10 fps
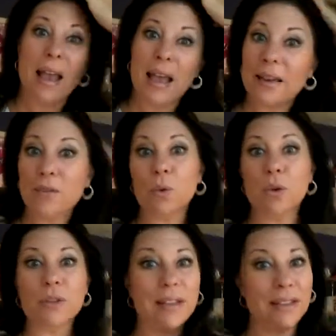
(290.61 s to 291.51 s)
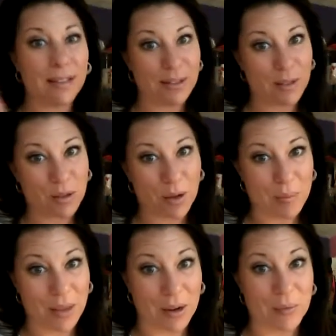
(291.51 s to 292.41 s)
And of course it doesn't
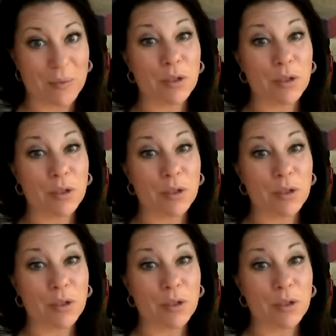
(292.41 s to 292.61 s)
stop there.